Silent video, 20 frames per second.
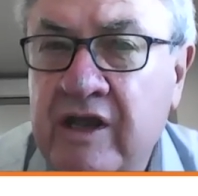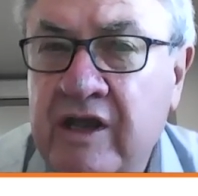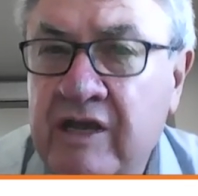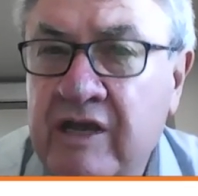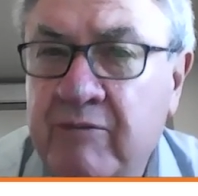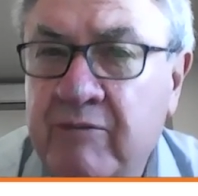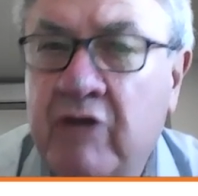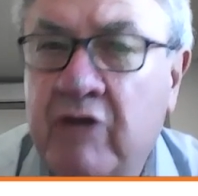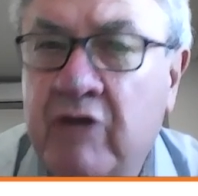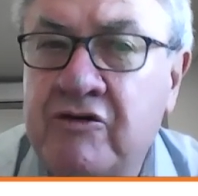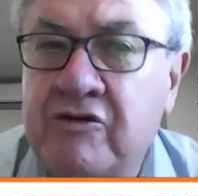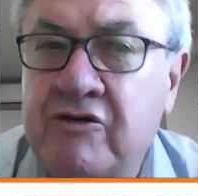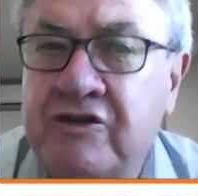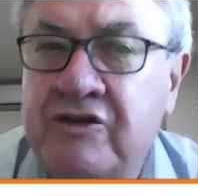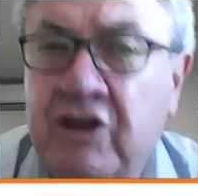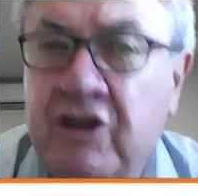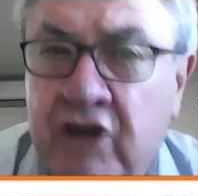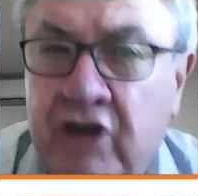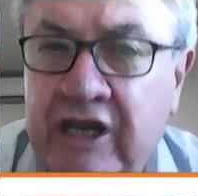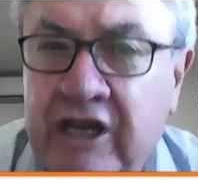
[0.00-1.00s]
because
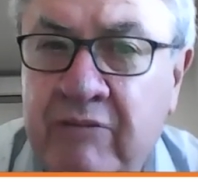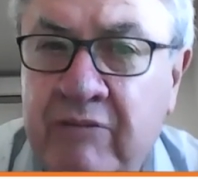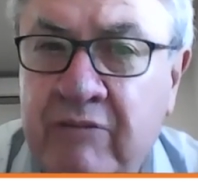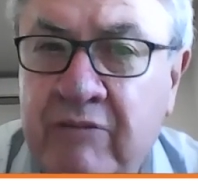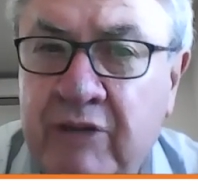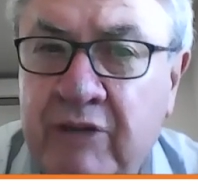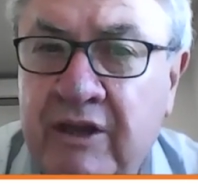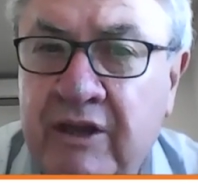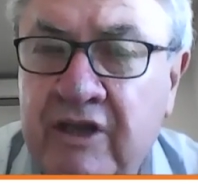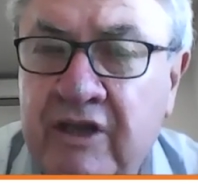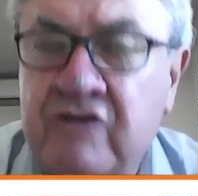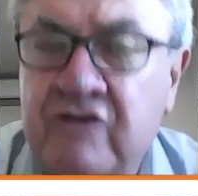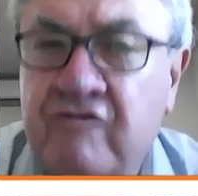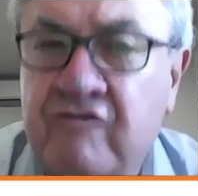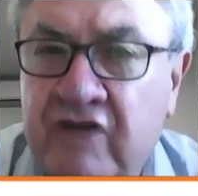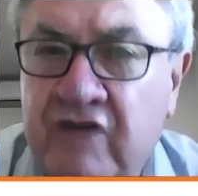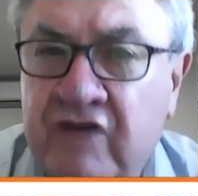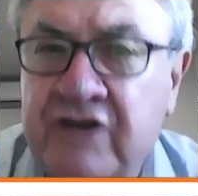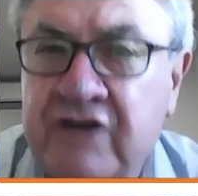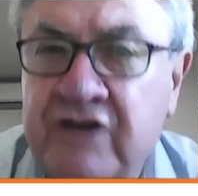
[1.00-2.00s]
the treatment is
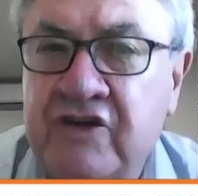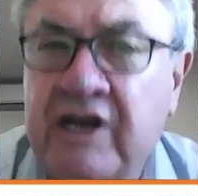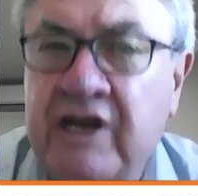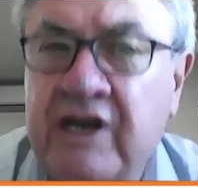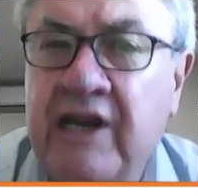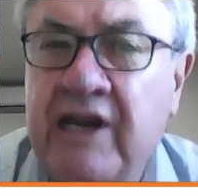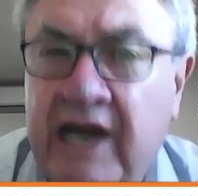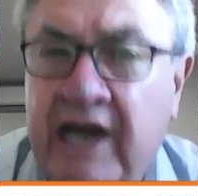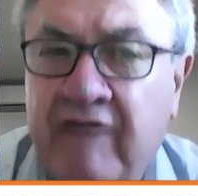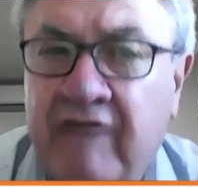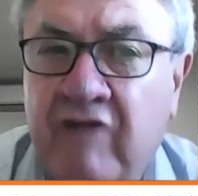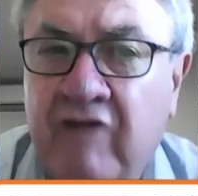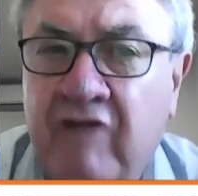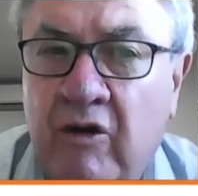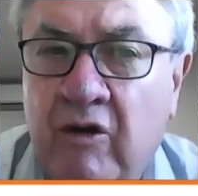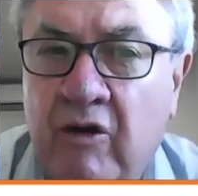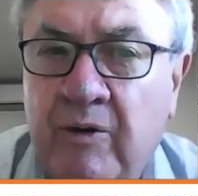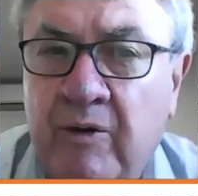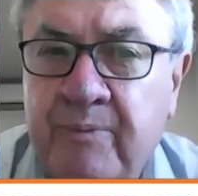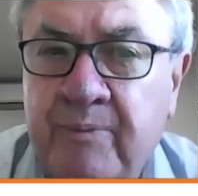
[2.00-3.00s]
virtually
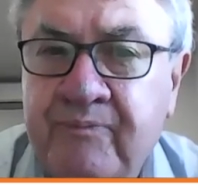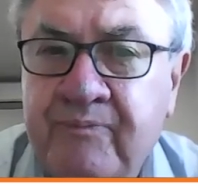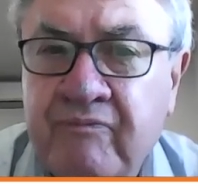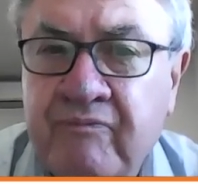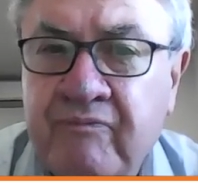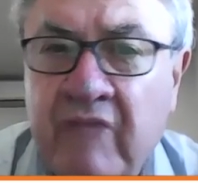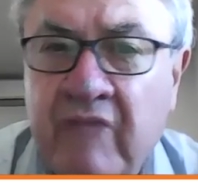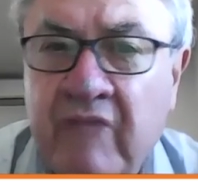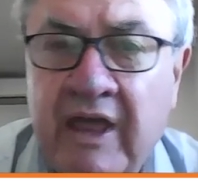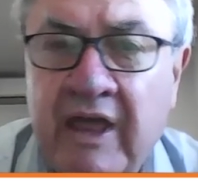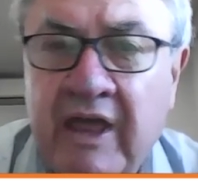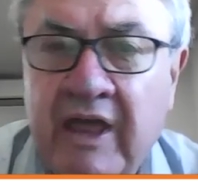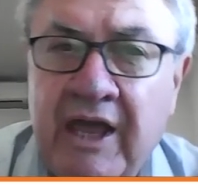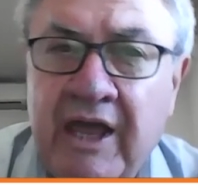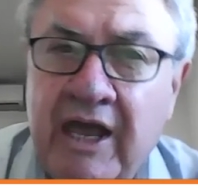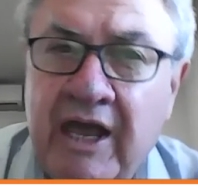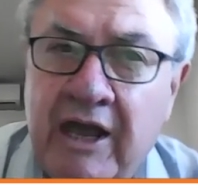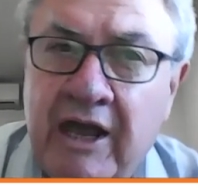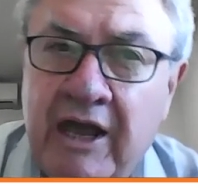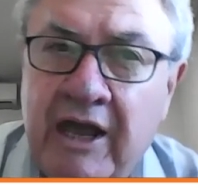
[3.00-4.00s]
lifelong.
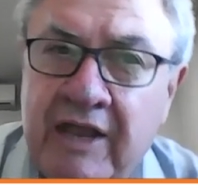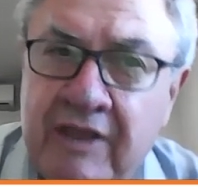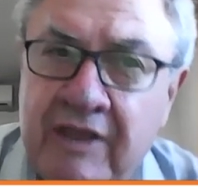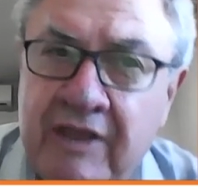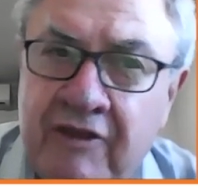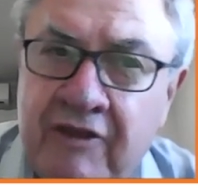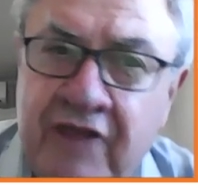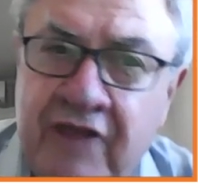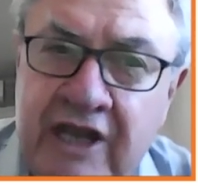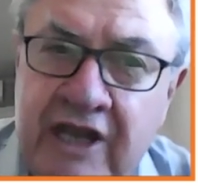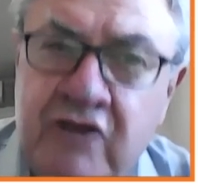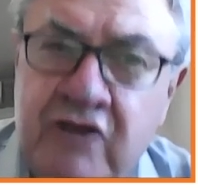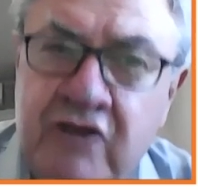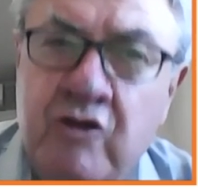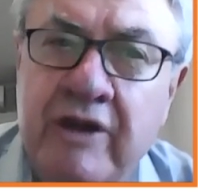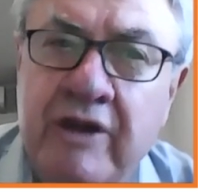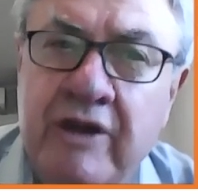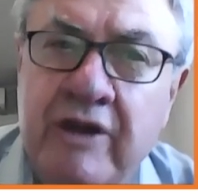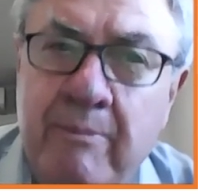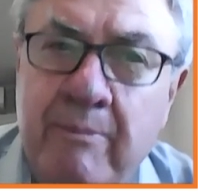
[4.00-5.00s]
The thing
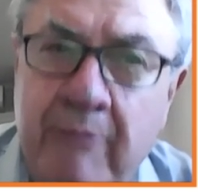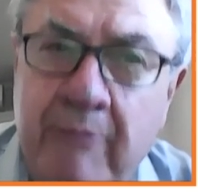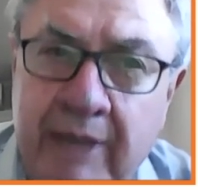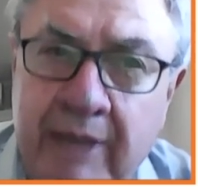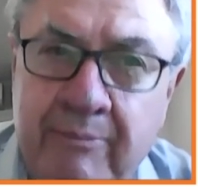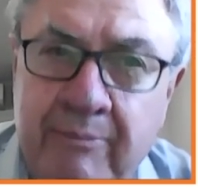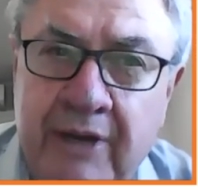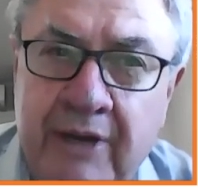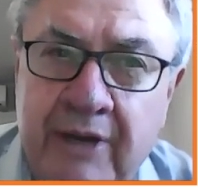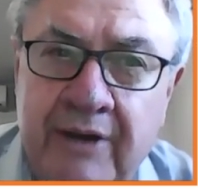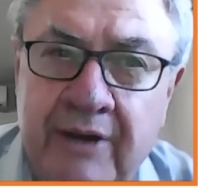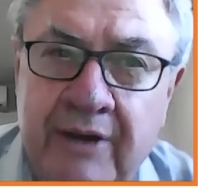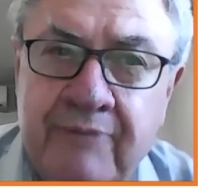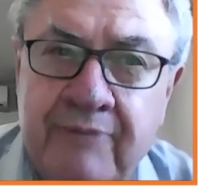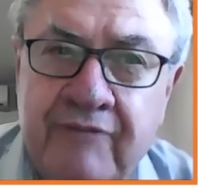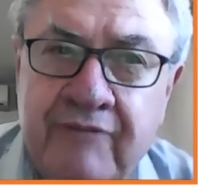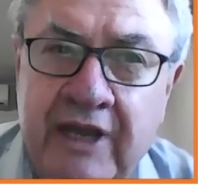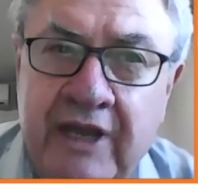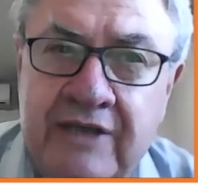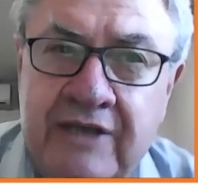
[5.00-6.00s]
to remember
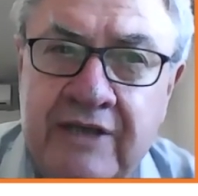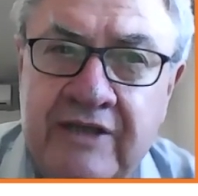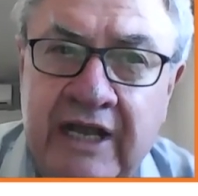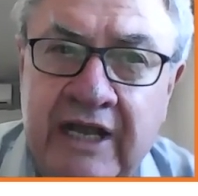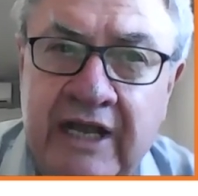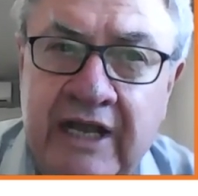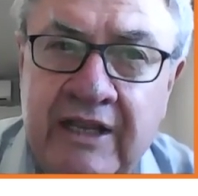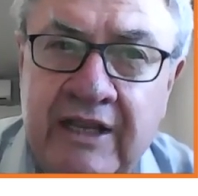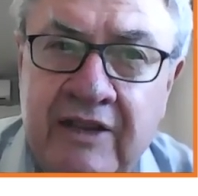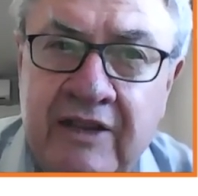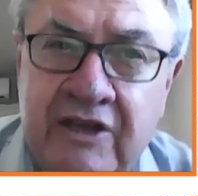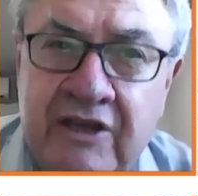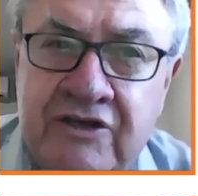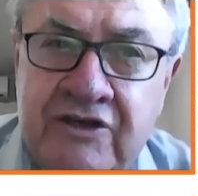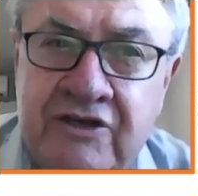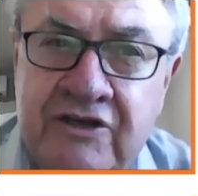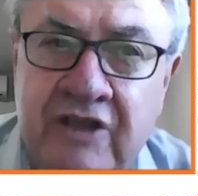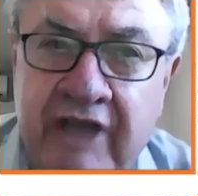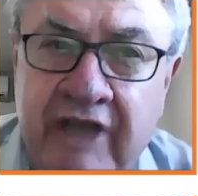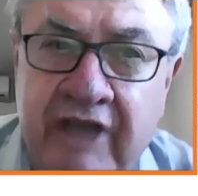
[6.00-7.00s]
is that
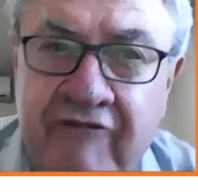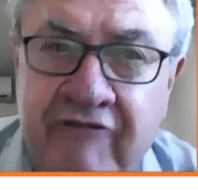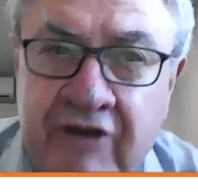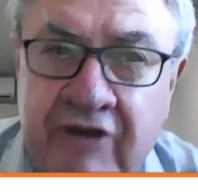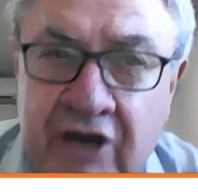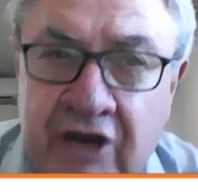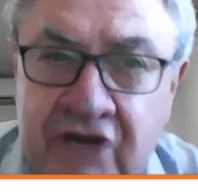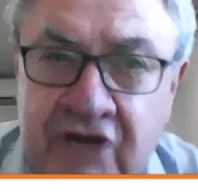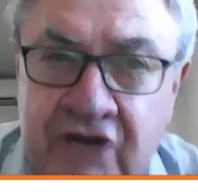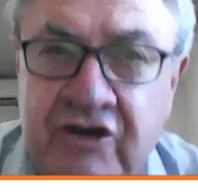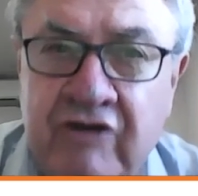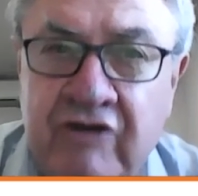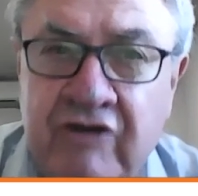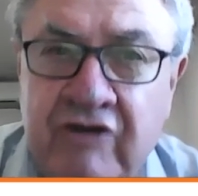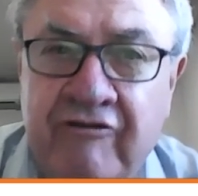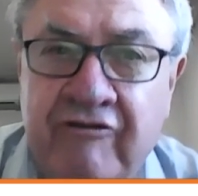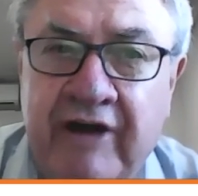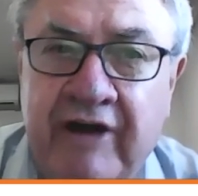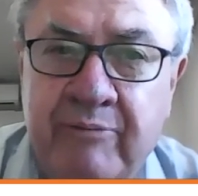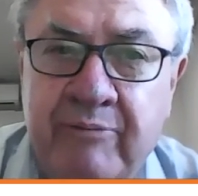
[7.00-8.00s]
this definition
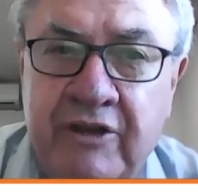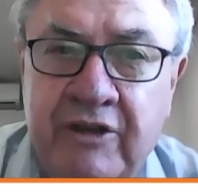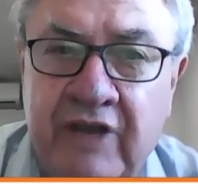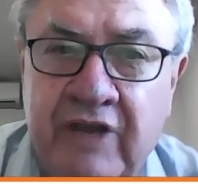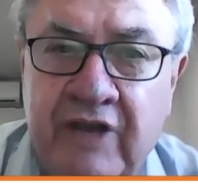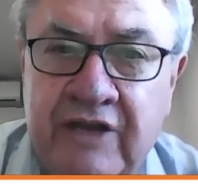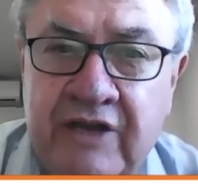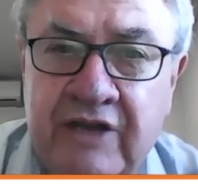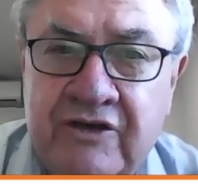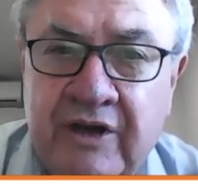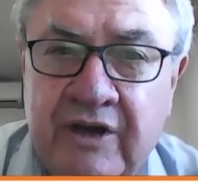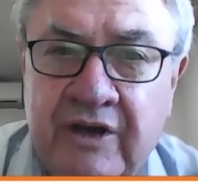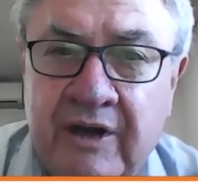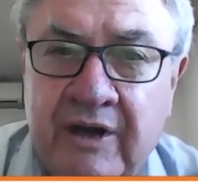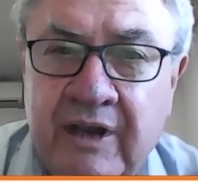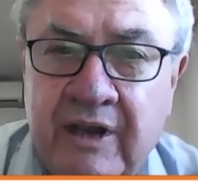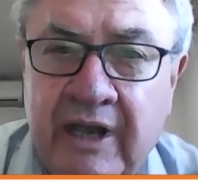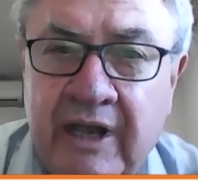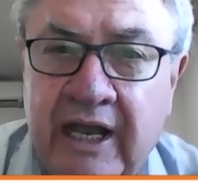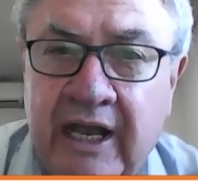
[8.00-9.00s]
of hypertension
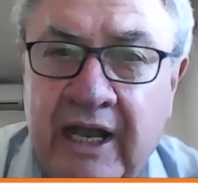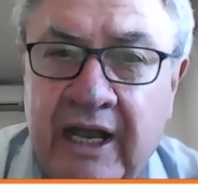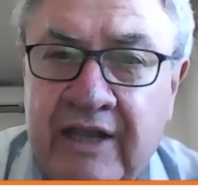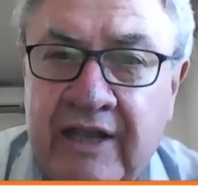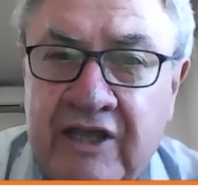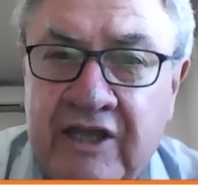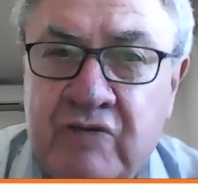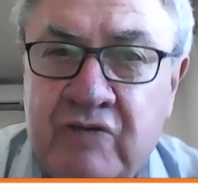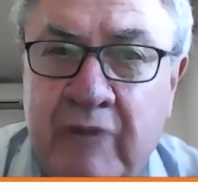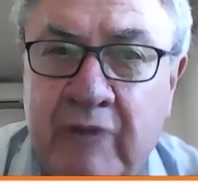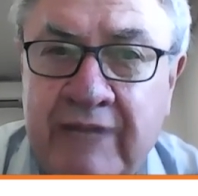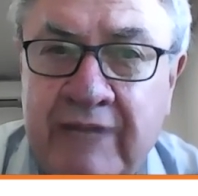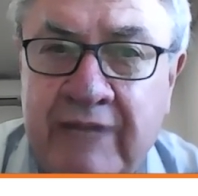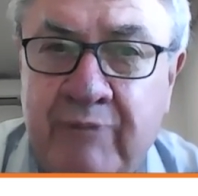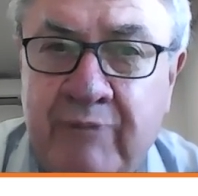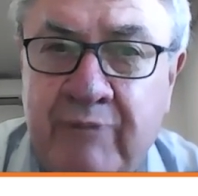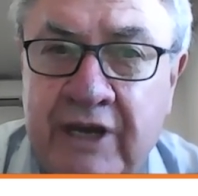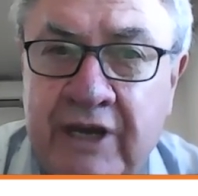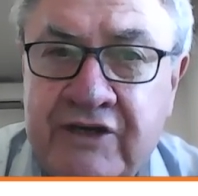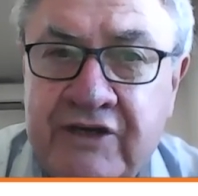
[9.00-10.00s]
at this blood
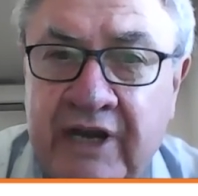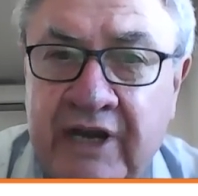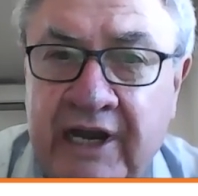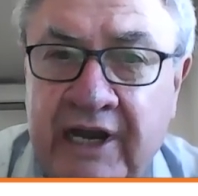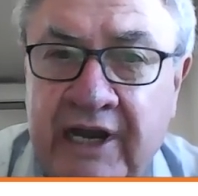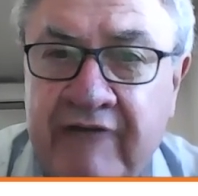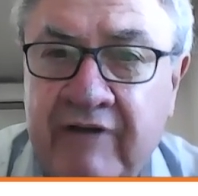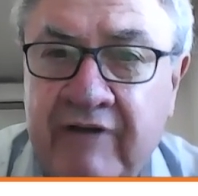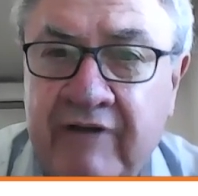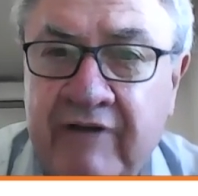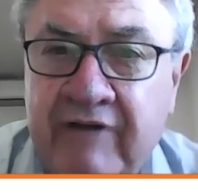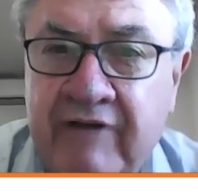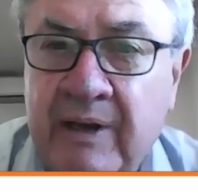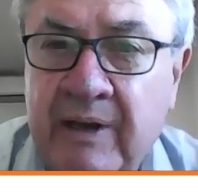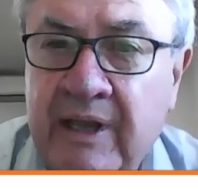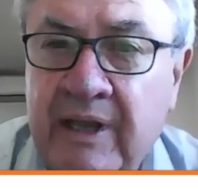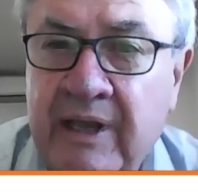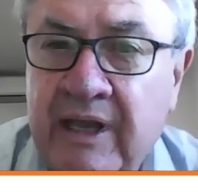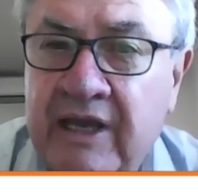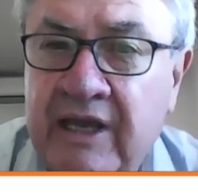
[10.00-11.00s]
pressure level
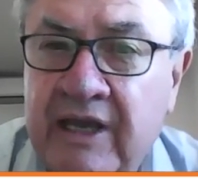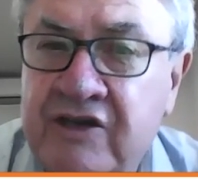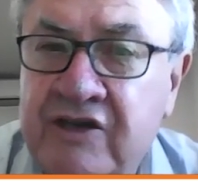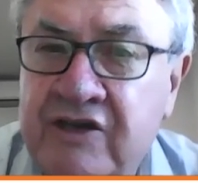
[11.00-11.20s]
is a